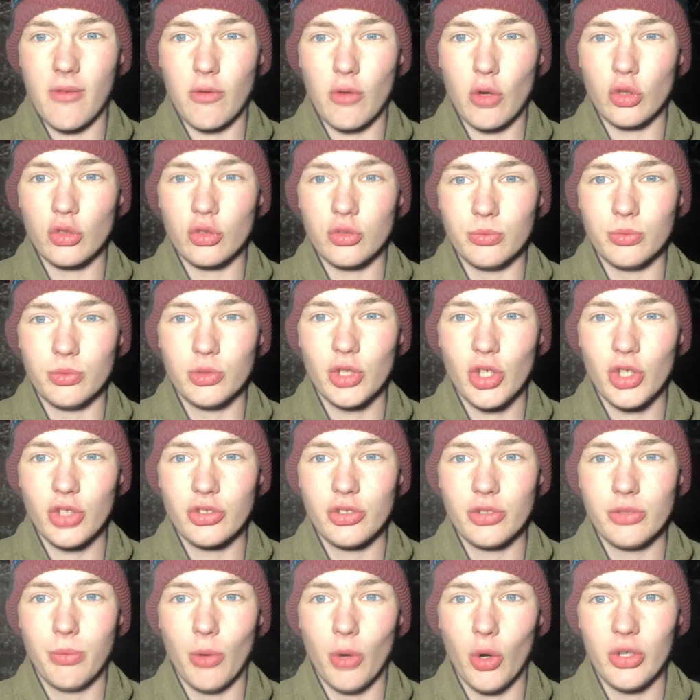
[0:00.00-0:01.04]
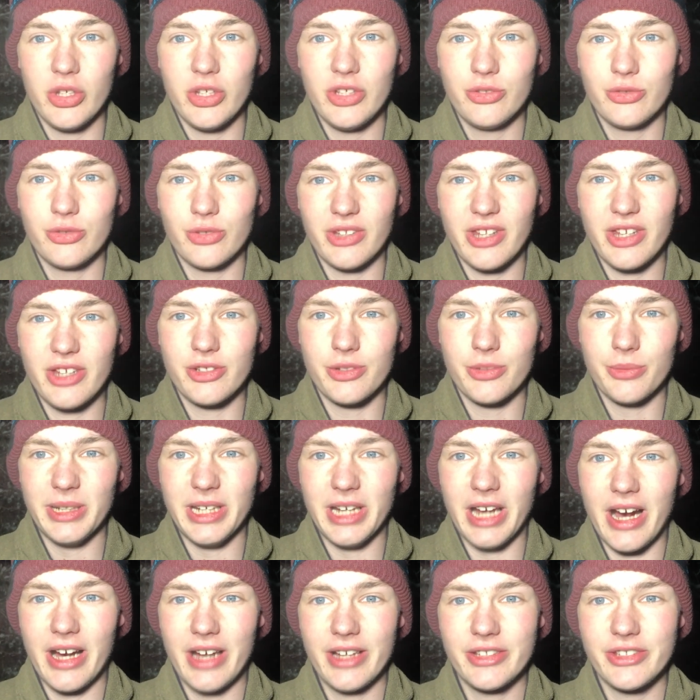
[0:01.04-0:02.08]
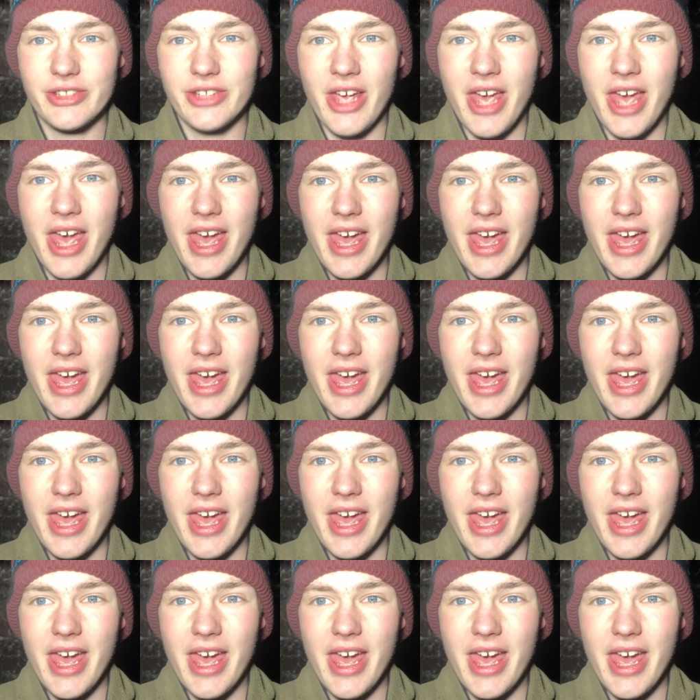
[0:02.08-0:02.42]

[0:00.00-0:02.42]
I've got some sausage butties, so they should be nice.